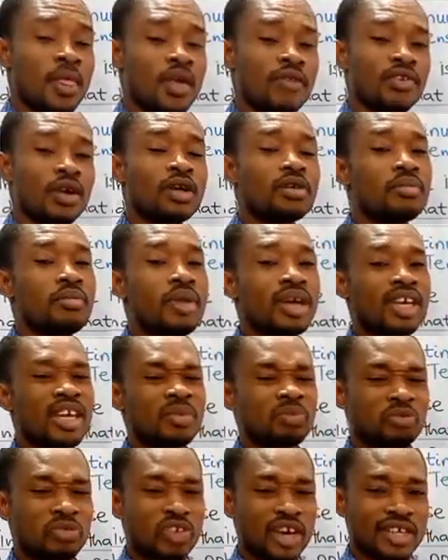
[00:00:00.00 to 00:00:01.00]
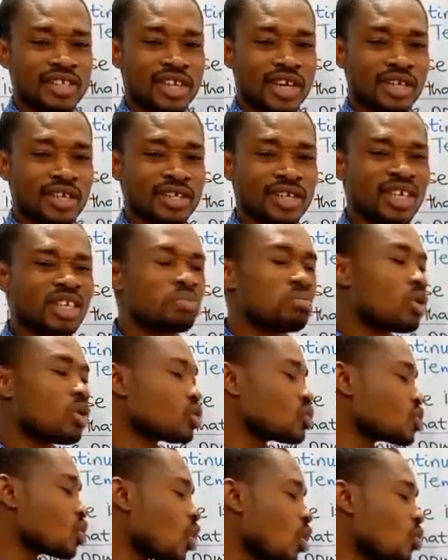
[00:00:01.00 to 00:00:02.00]
If I want to make it present, it
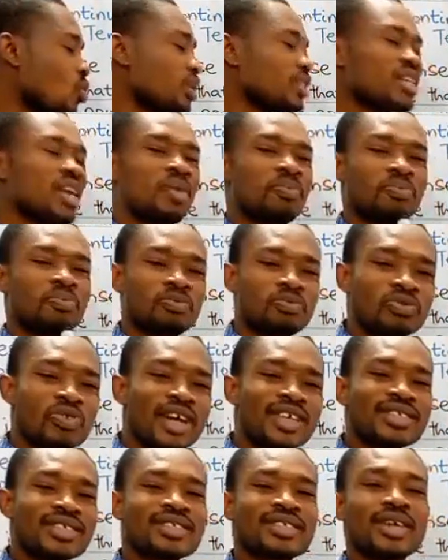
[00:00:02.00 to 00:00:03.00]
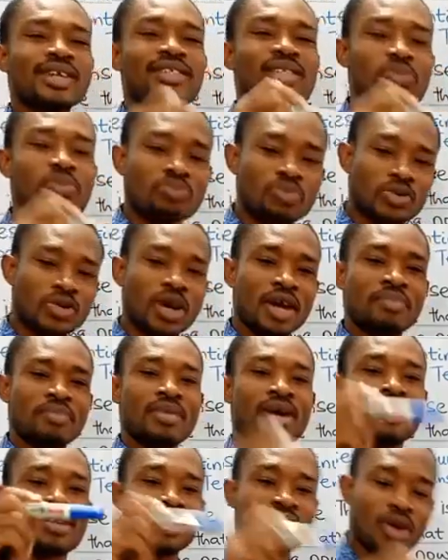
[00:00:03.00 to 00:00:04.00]
must go with a present
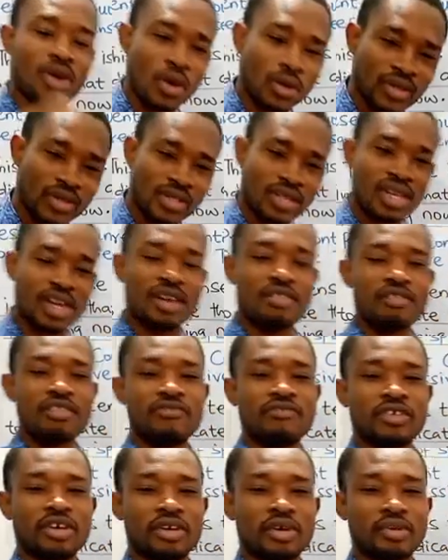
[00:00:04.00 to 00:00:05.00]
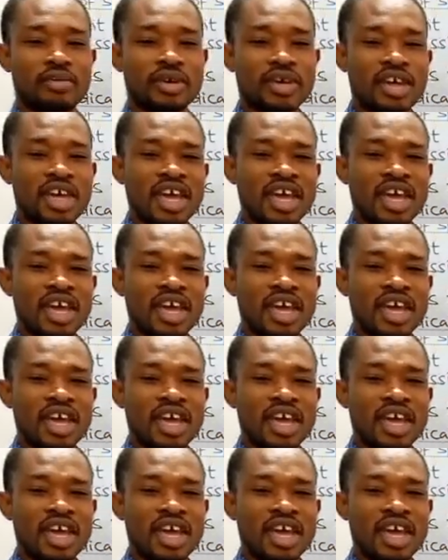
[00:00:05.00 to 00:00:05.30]
primary auxiliary verb.